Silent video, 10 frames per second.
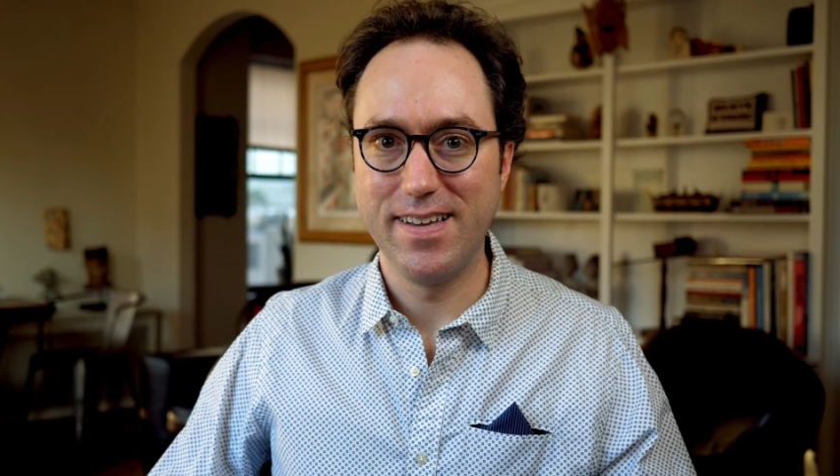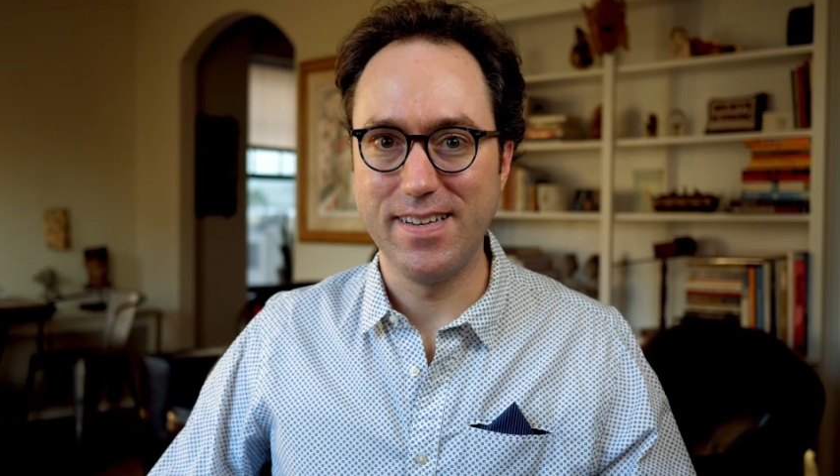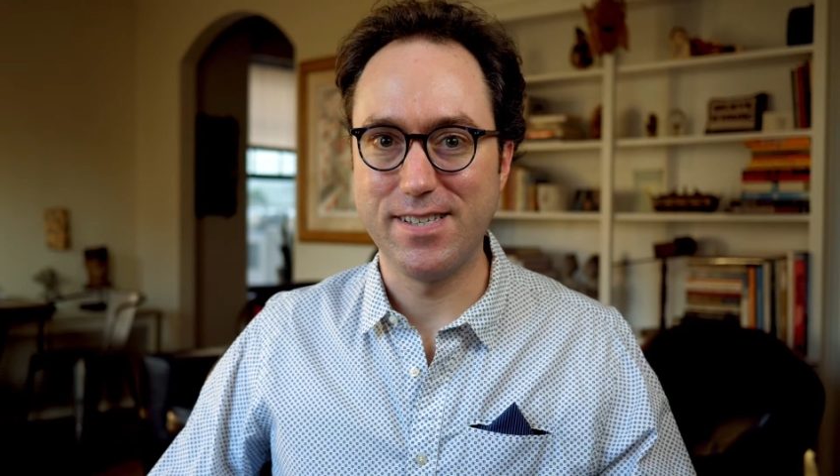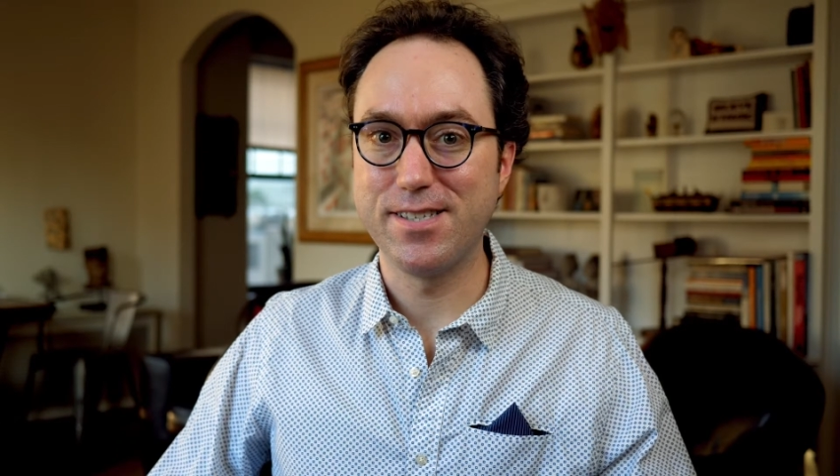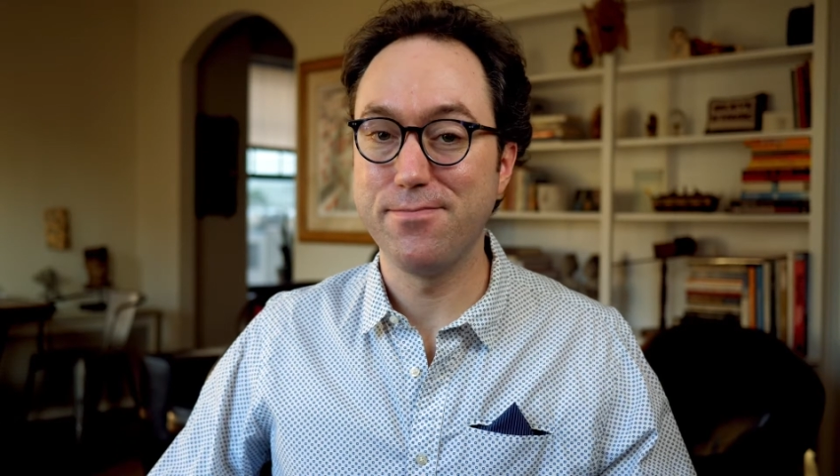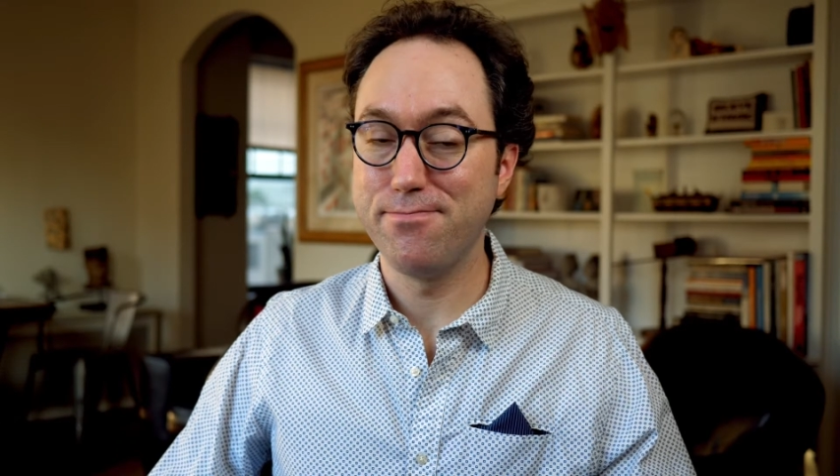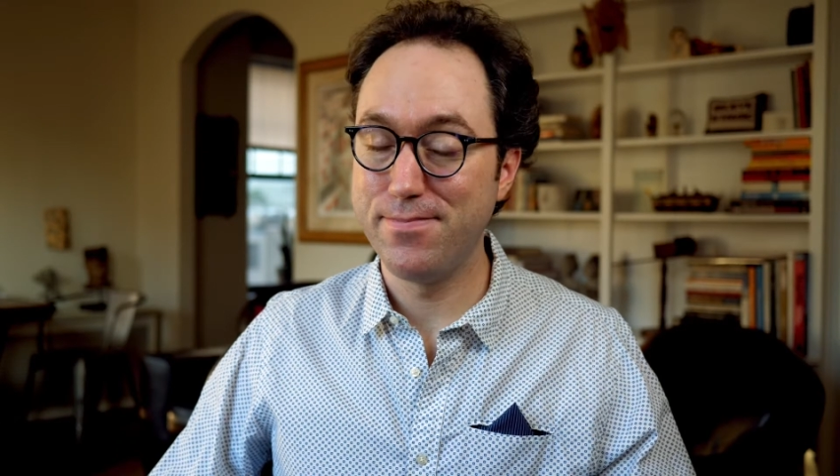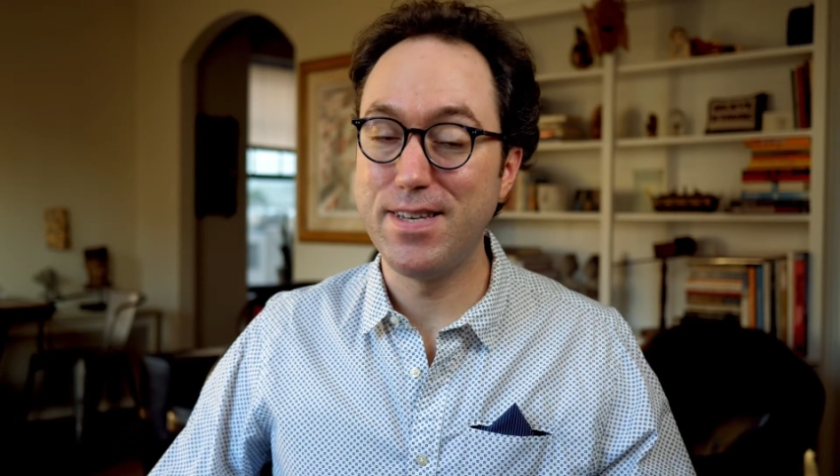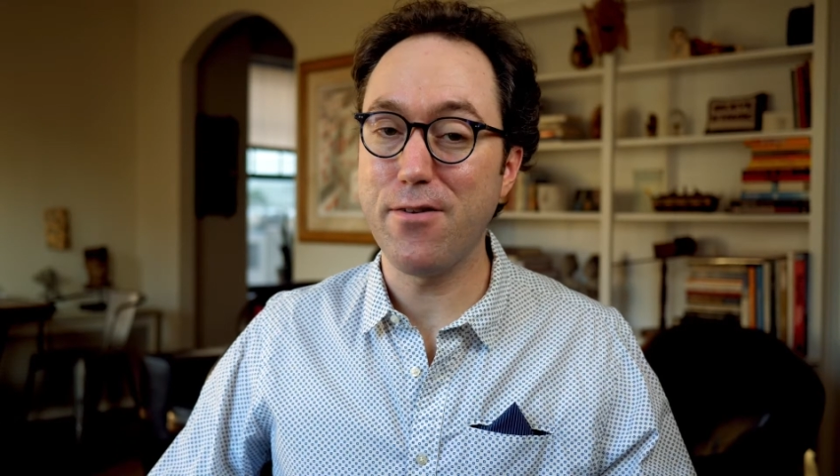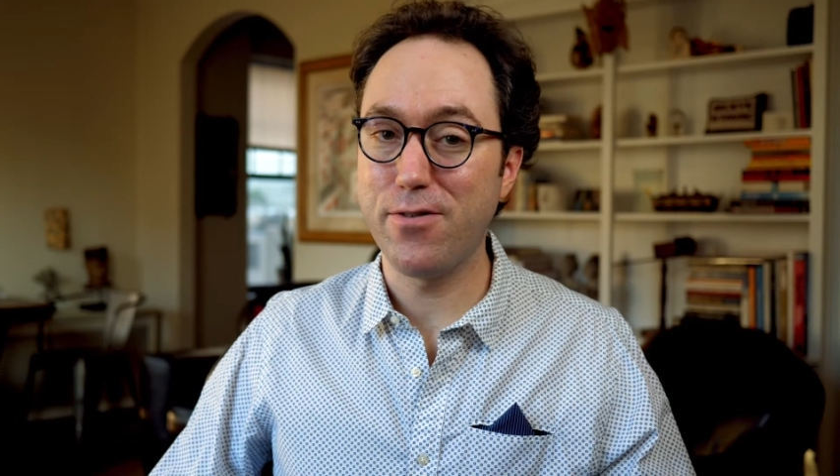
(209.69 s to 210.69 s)
It's
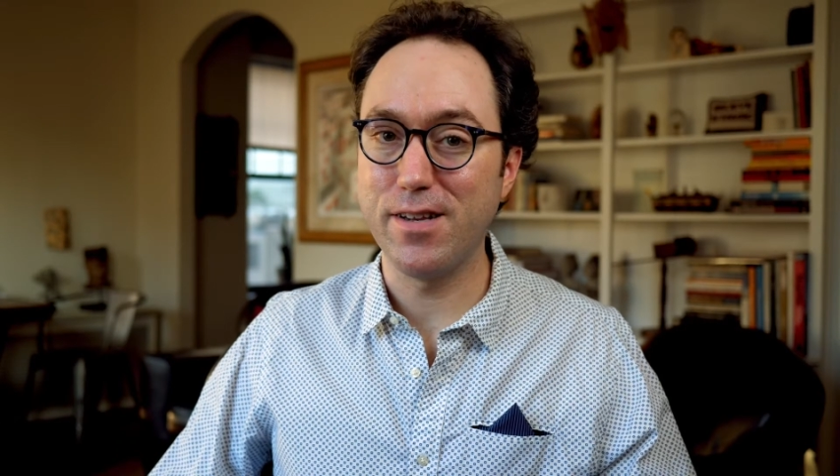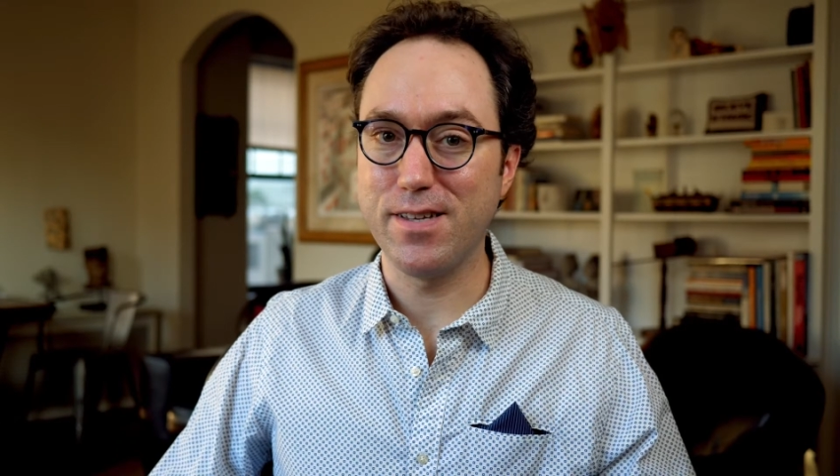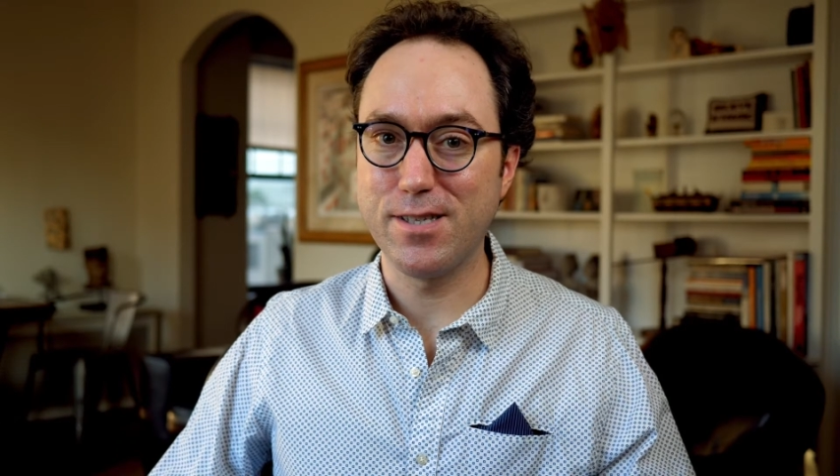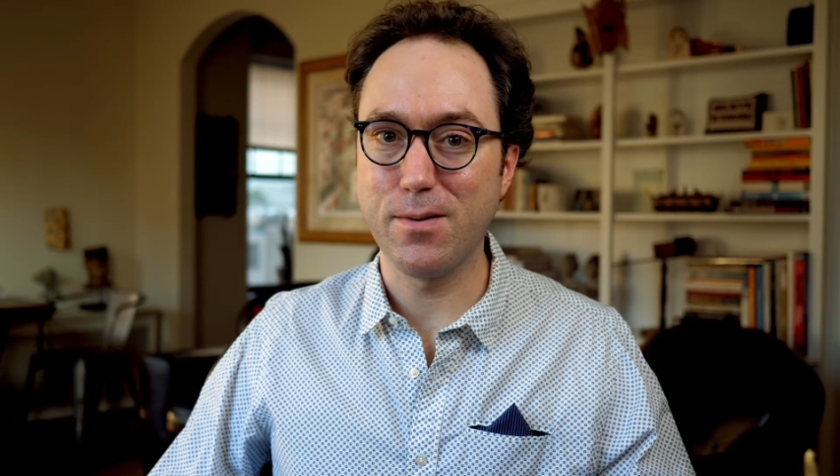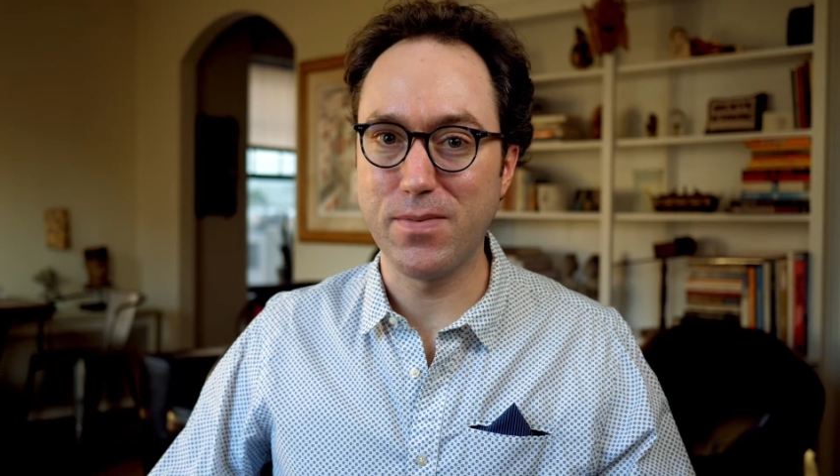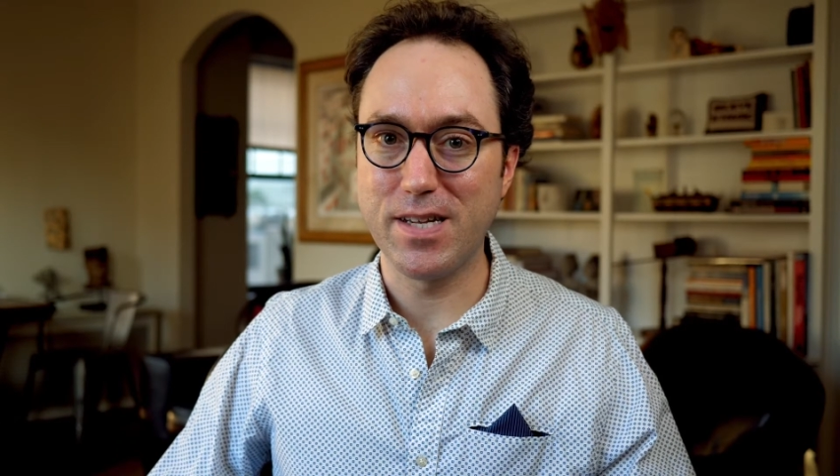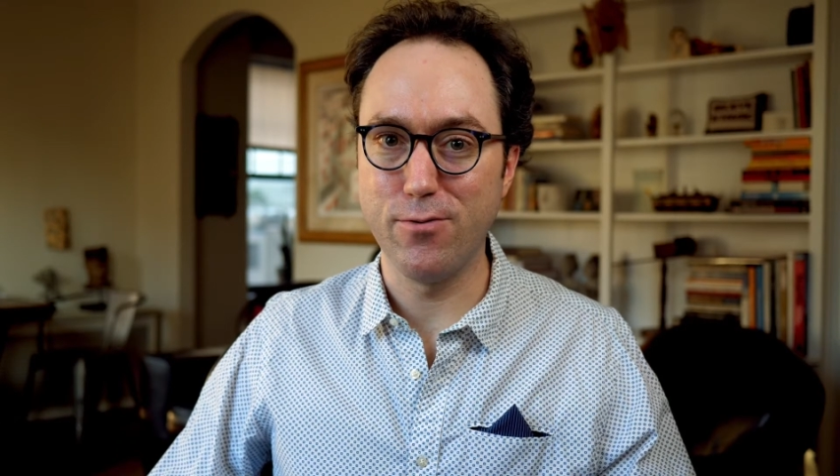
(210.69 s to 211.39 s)
definitely something